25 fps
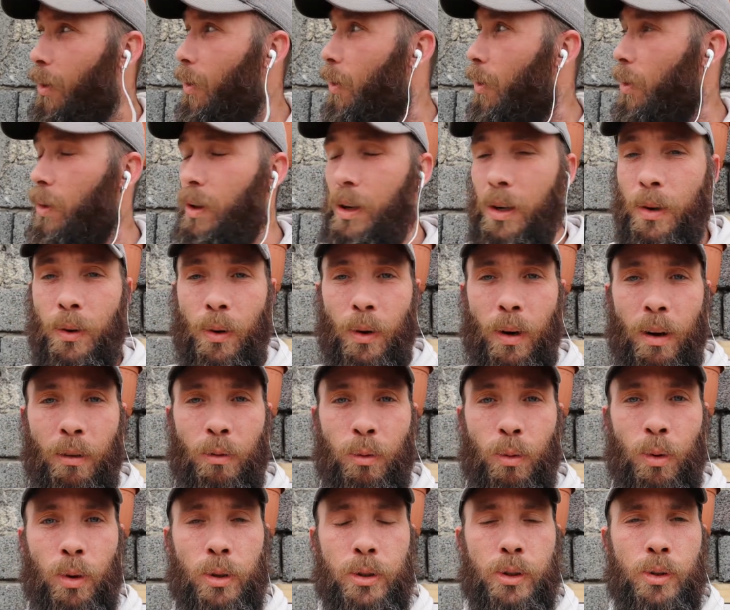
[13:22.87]
All in all,
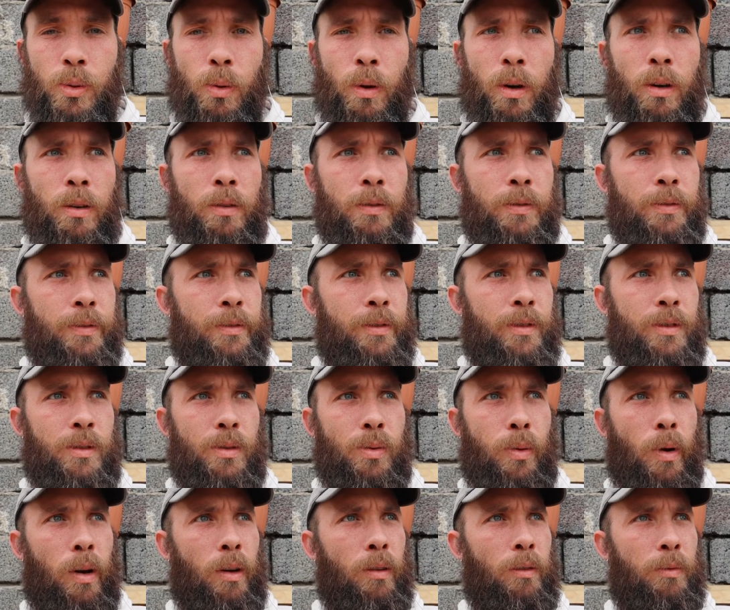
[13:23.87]
I've walked 12,
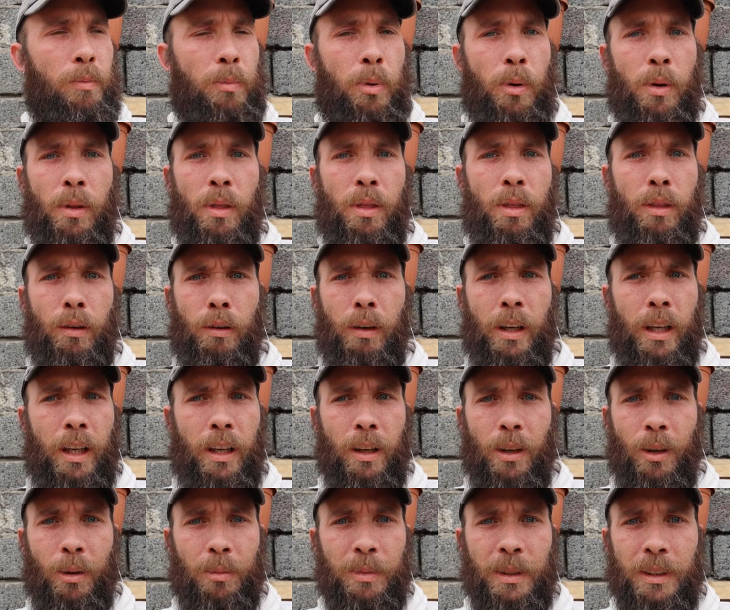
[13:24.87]
12.3
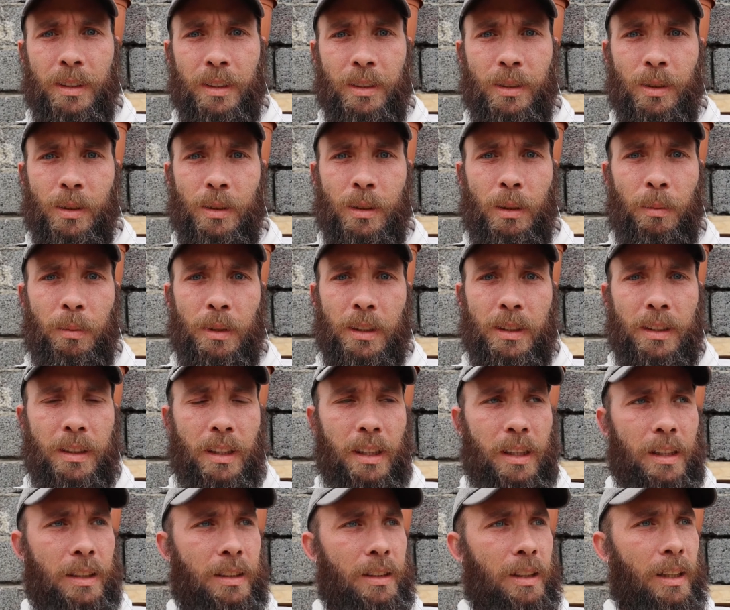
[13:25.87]
kilometers or something
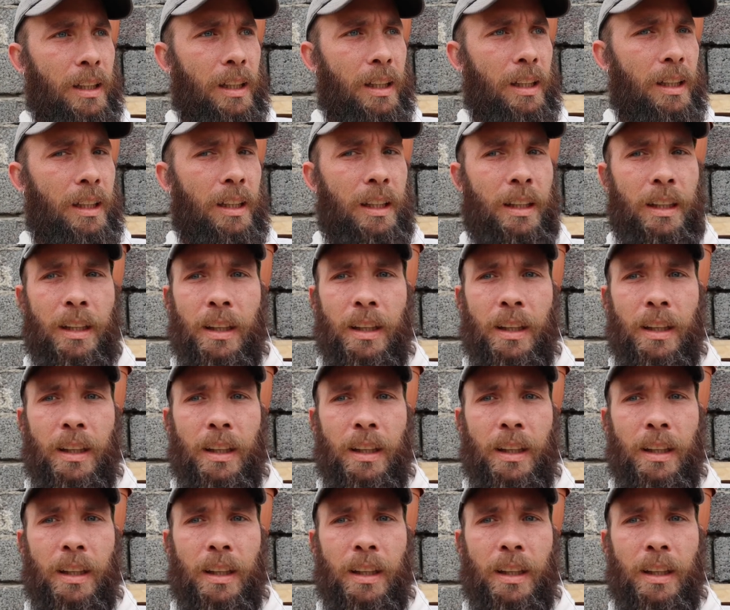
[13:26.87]
silly today,